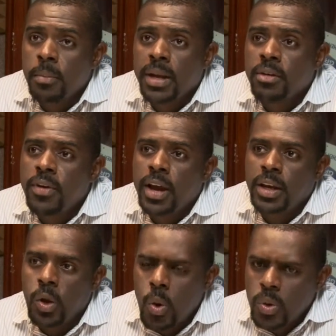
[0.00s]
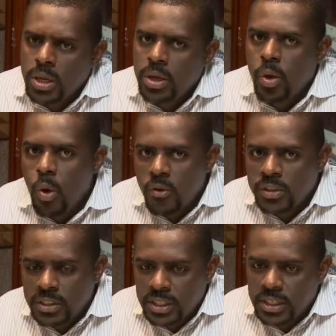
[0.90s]
Matter of fact, the only
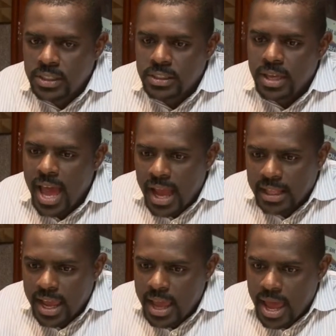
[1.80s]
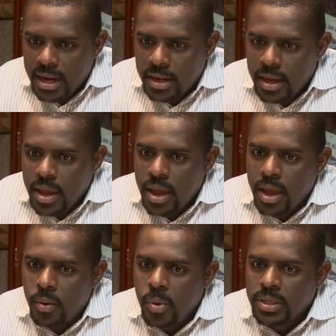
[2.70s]
overseas act I had
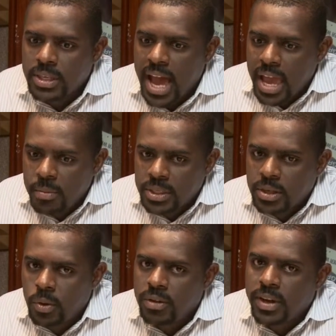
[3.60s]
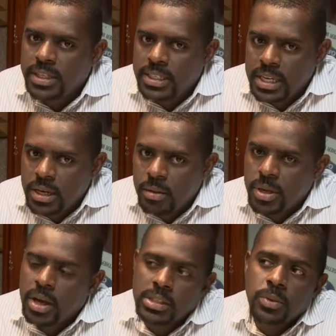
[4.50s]
was Ibis out of Antigua,
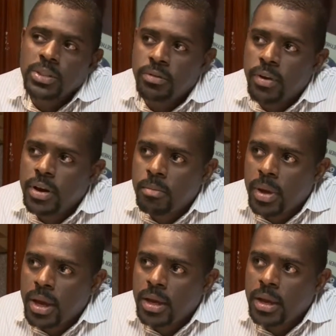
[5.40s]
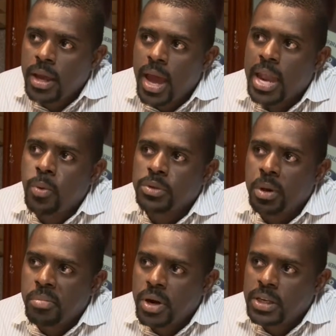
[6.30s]
because he was a friend of mine, and it was
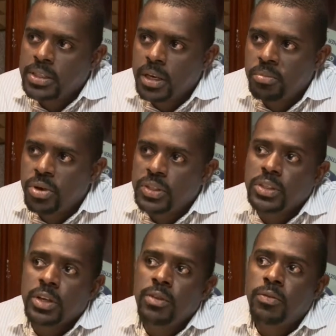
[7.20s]
my birthday celebration, so he